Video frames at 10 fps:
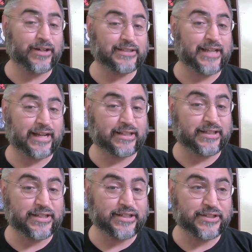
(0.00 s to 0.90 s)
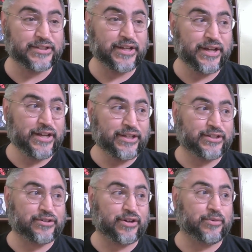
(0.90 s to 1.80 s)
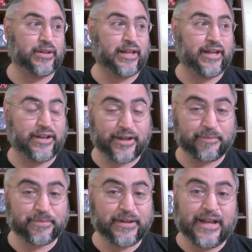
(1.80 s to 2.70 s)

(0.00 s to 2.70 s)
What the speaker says: exactly his story will end up.